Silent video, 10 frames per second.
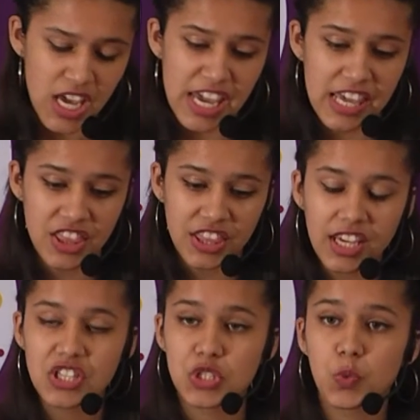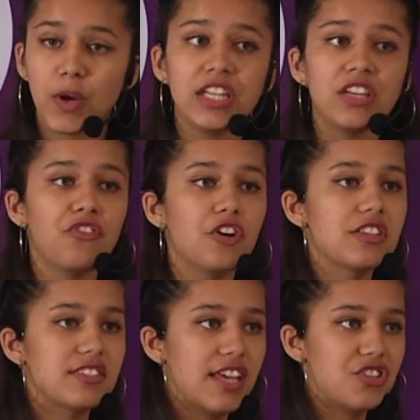In this
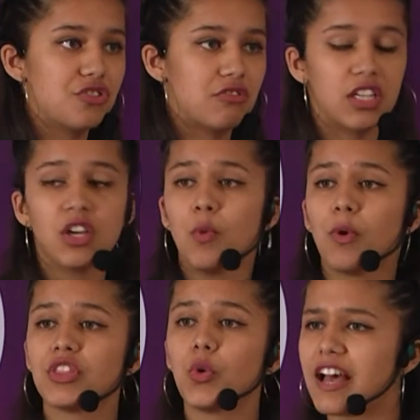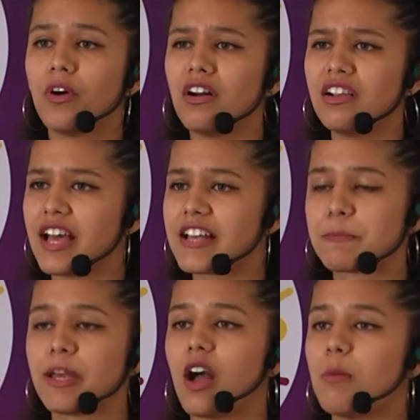21st century, when the world has
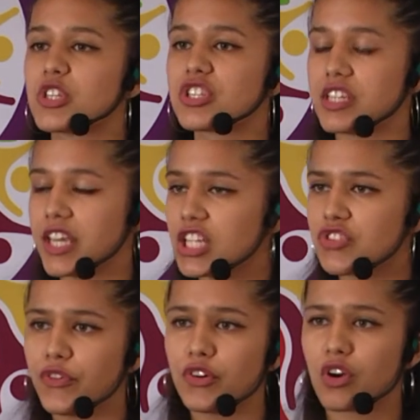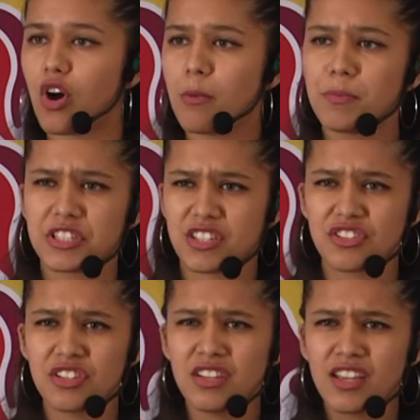become a stage for a
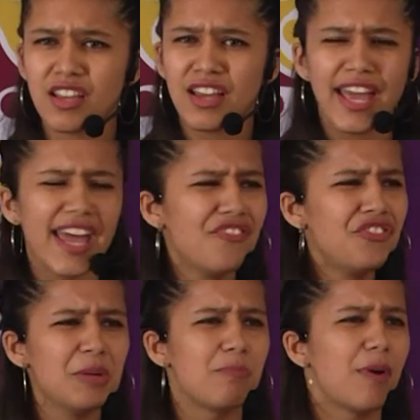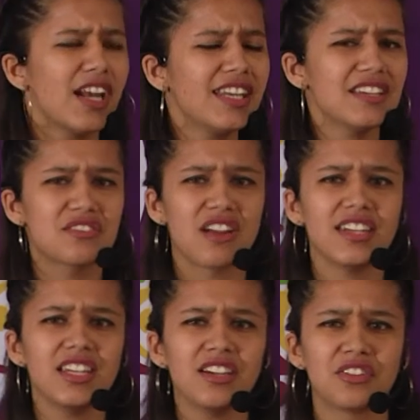competition, everybody is
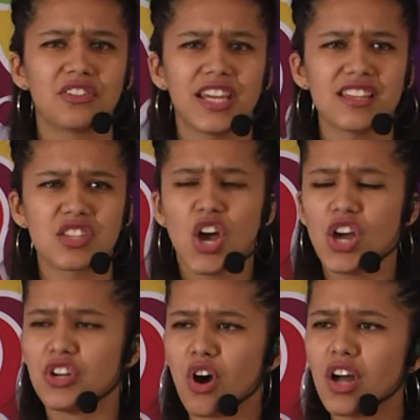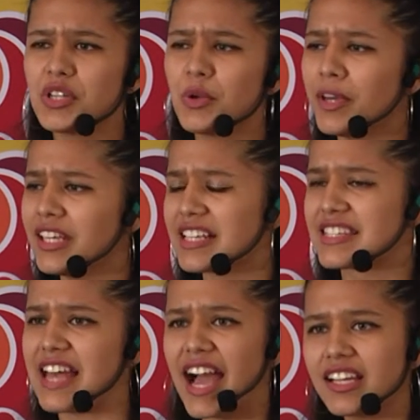running a race, not knowing
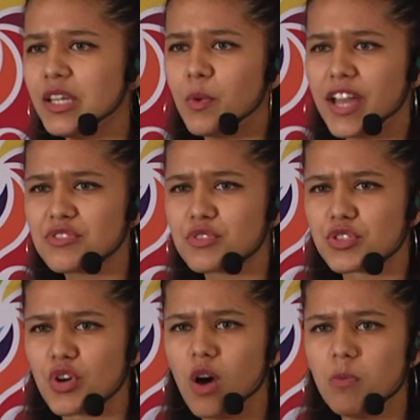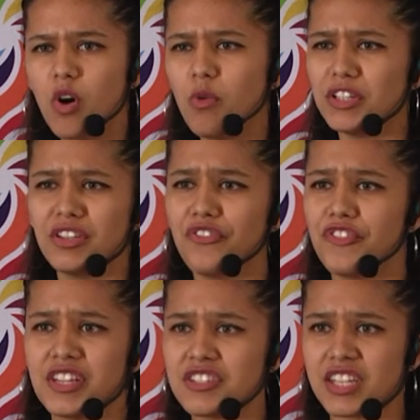exactly where to stop or what the
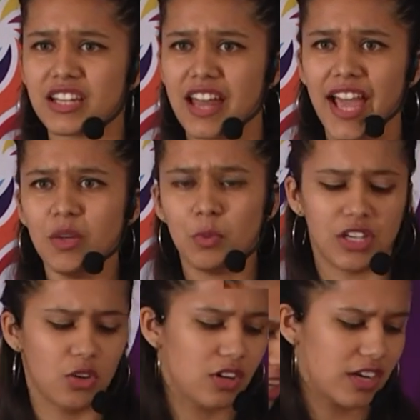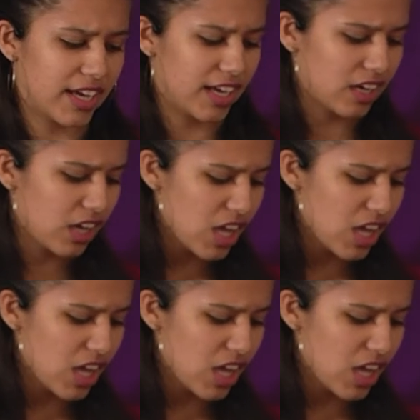finishing line will look like.